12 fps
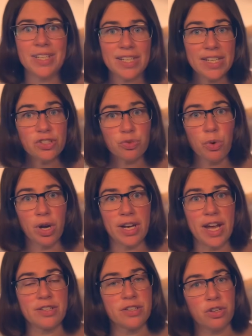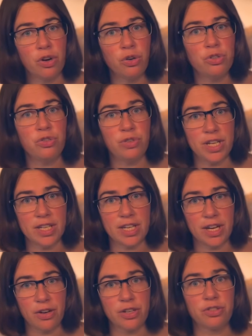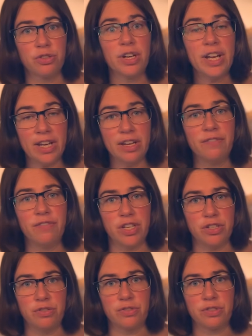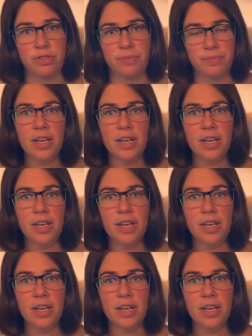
each one has its own unique character and venues.